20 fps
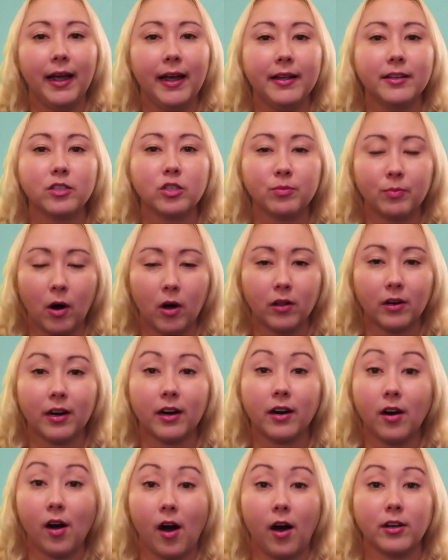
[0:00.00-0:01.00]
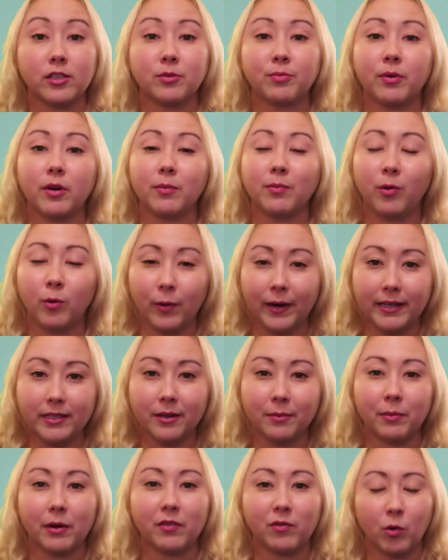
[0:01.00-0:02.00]
a smaller cost per point,
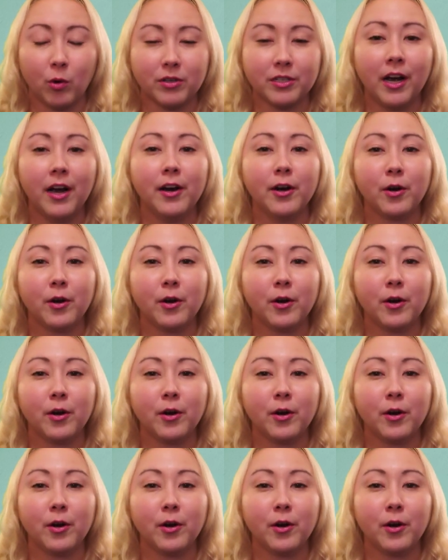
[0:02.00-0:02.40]
but of course,